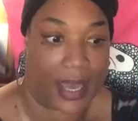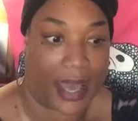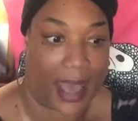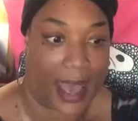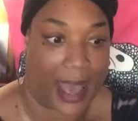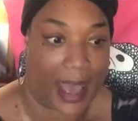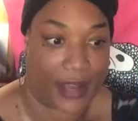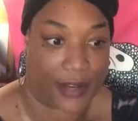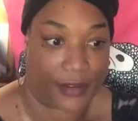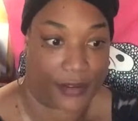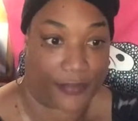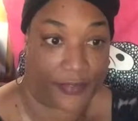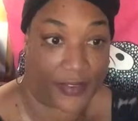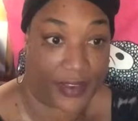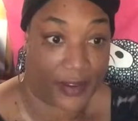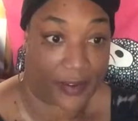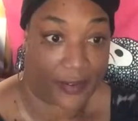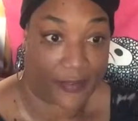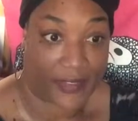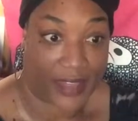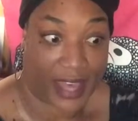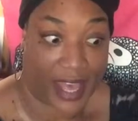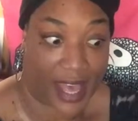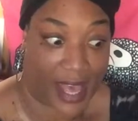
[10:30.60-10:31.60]
and think
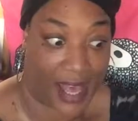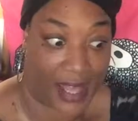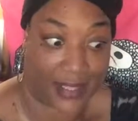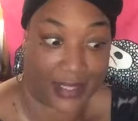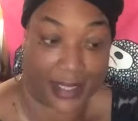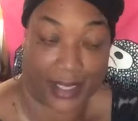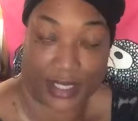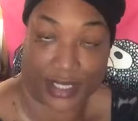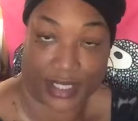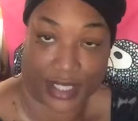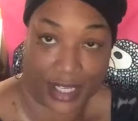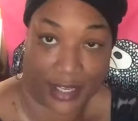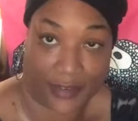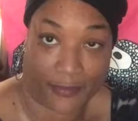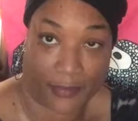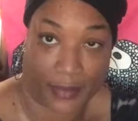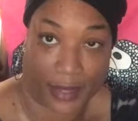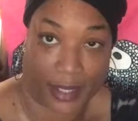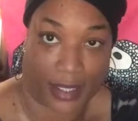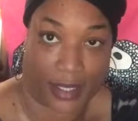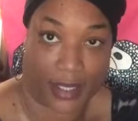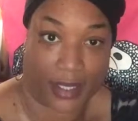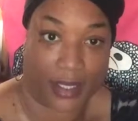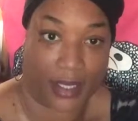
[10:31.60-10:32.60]
of that as an
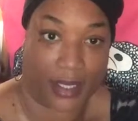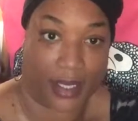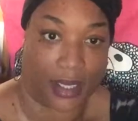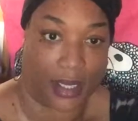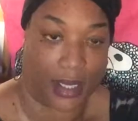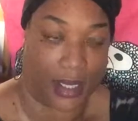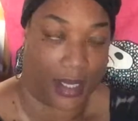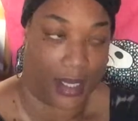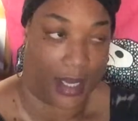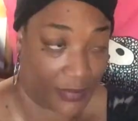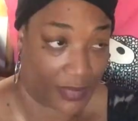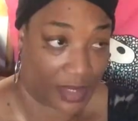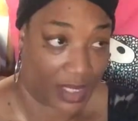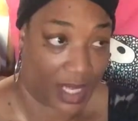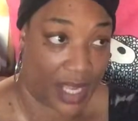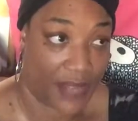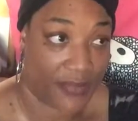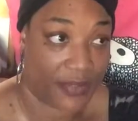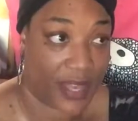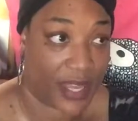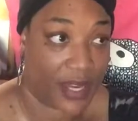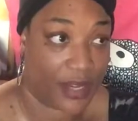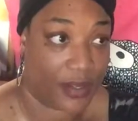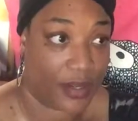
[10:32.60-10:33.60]
achievement.
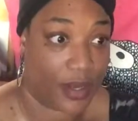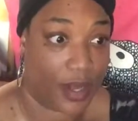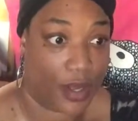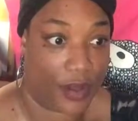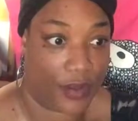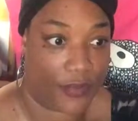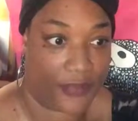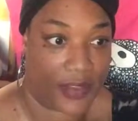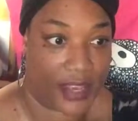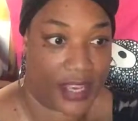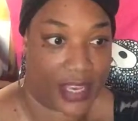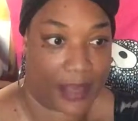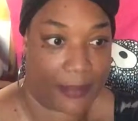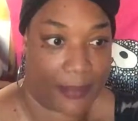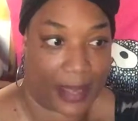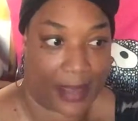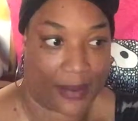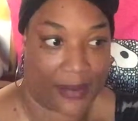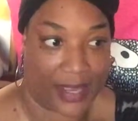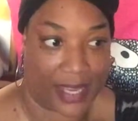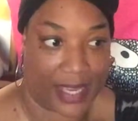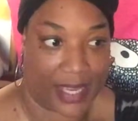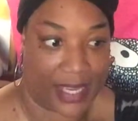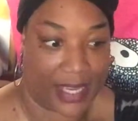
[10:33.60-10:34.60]
And then think
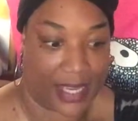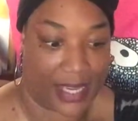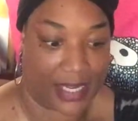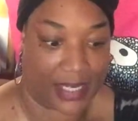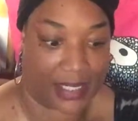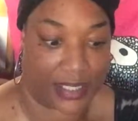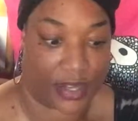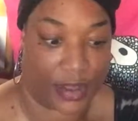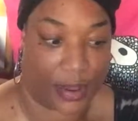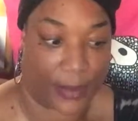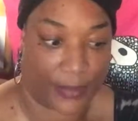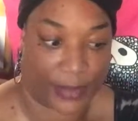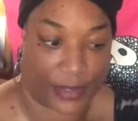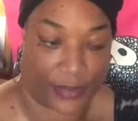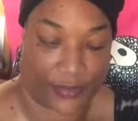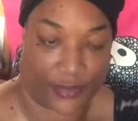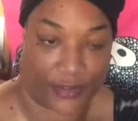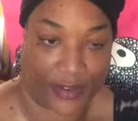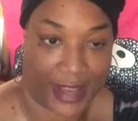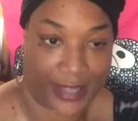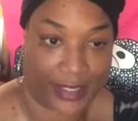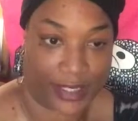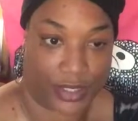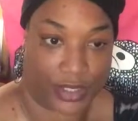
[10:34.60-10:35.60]
about it in terms of
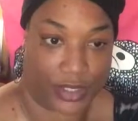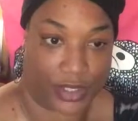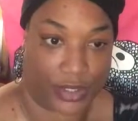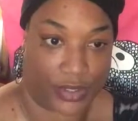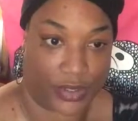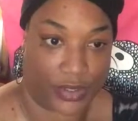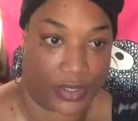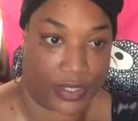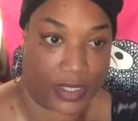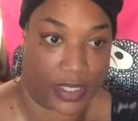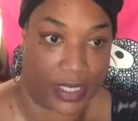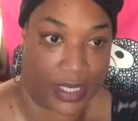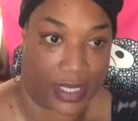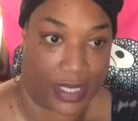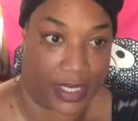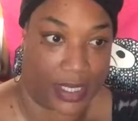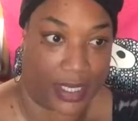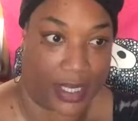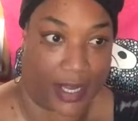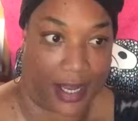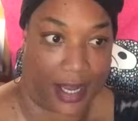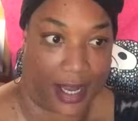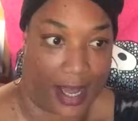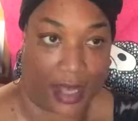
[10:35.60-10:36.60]
gratitude.
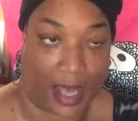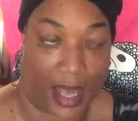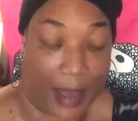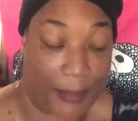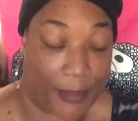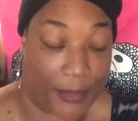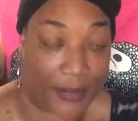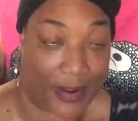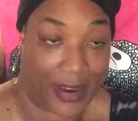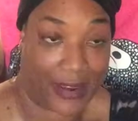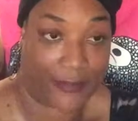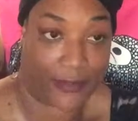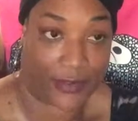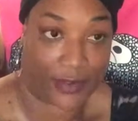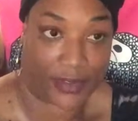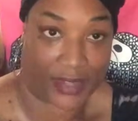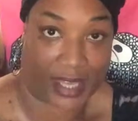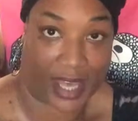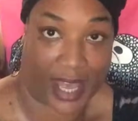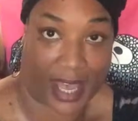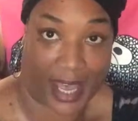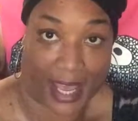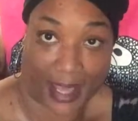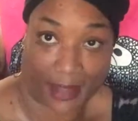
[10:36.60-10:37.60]
I'm grateful
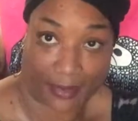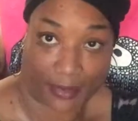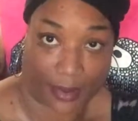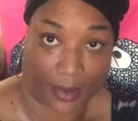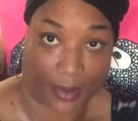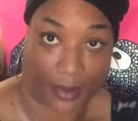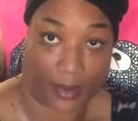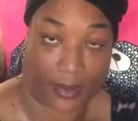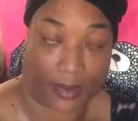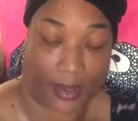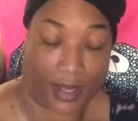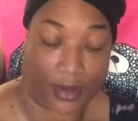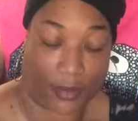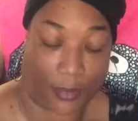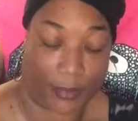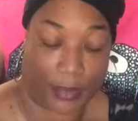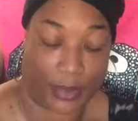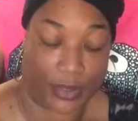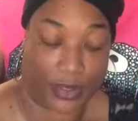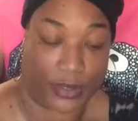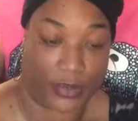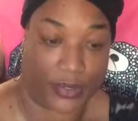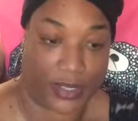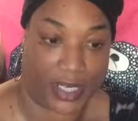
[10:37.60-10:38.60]
that I had the
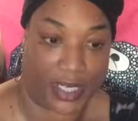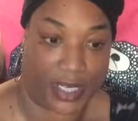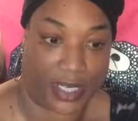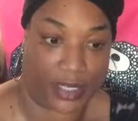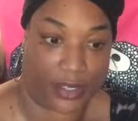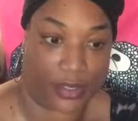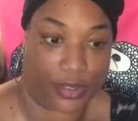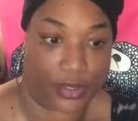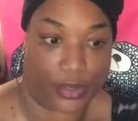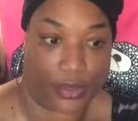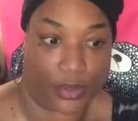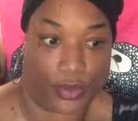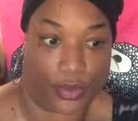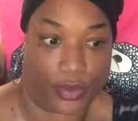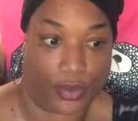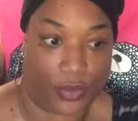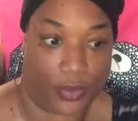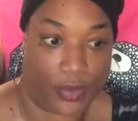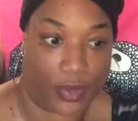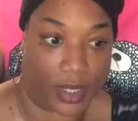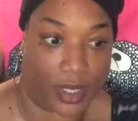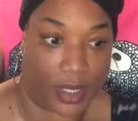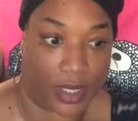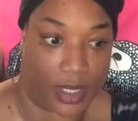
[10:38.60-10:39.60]
opportunity
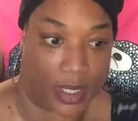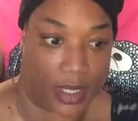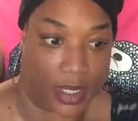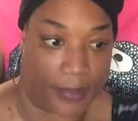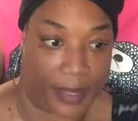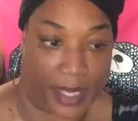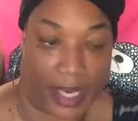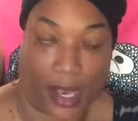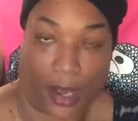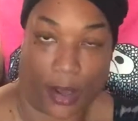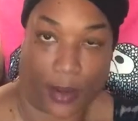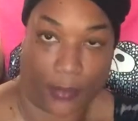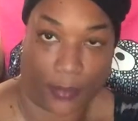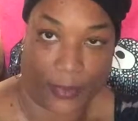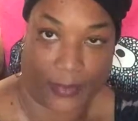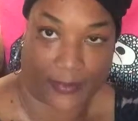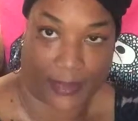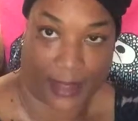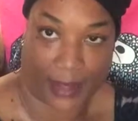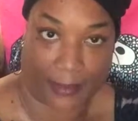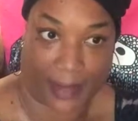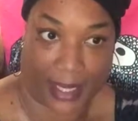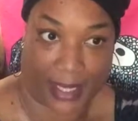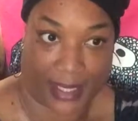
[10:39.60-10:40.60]
to be at home with
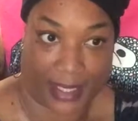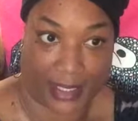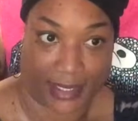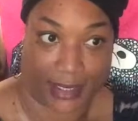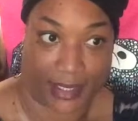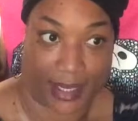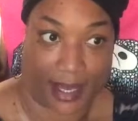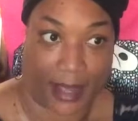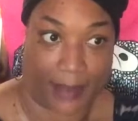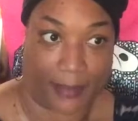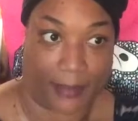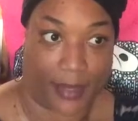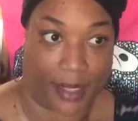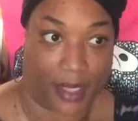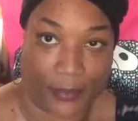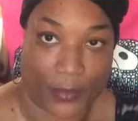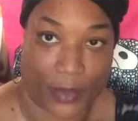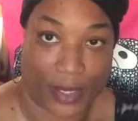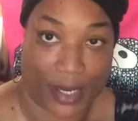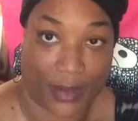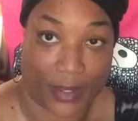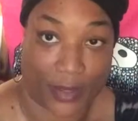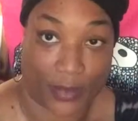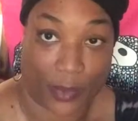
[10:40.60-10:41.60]
them at this time.
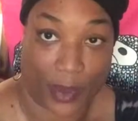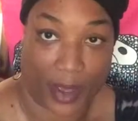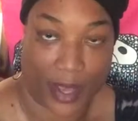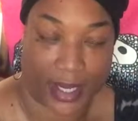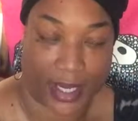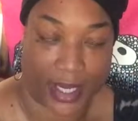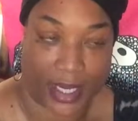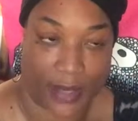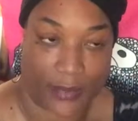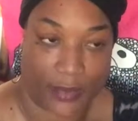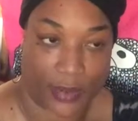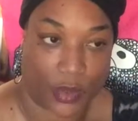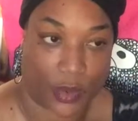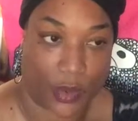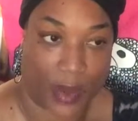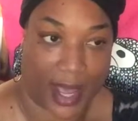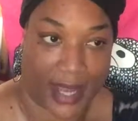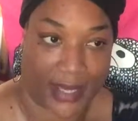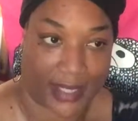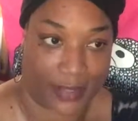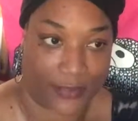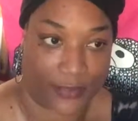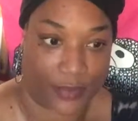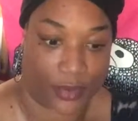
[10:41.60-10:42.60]
When I was working, it was
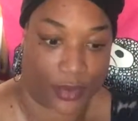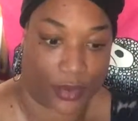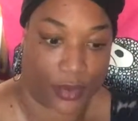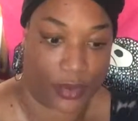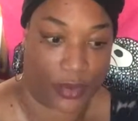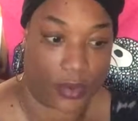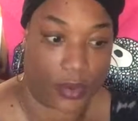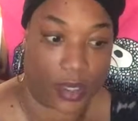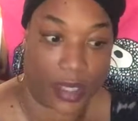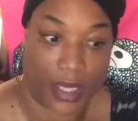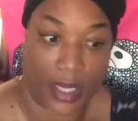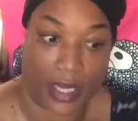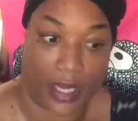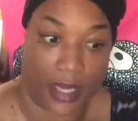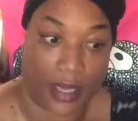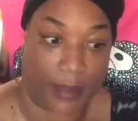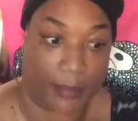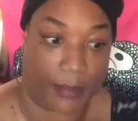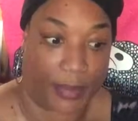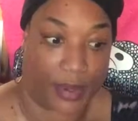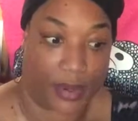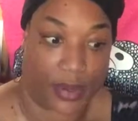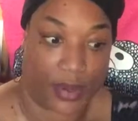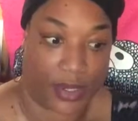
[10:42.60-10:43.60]
quite difficult
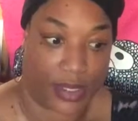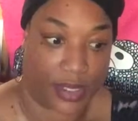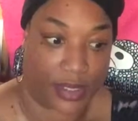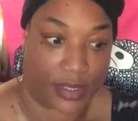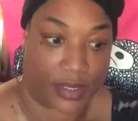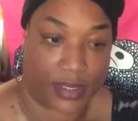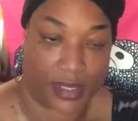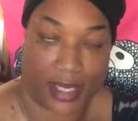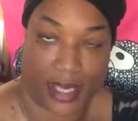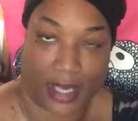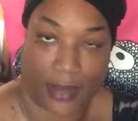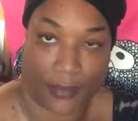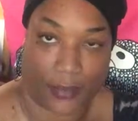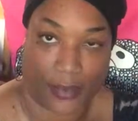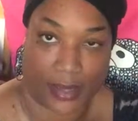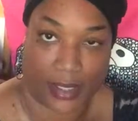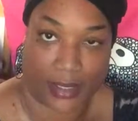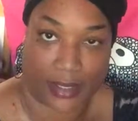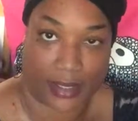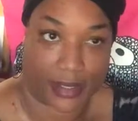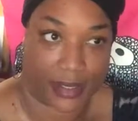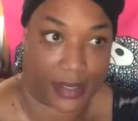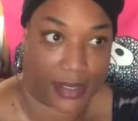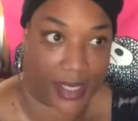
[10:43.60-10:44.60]
because it
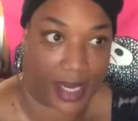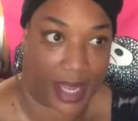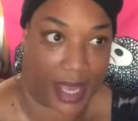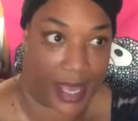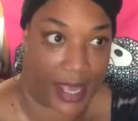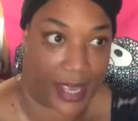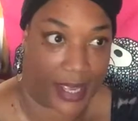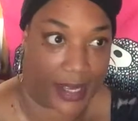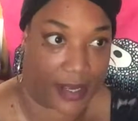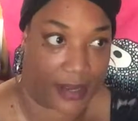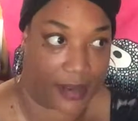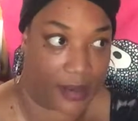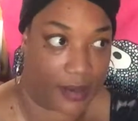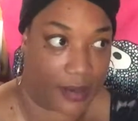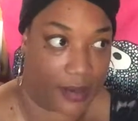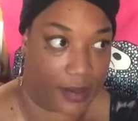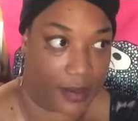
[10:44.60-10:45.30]
was like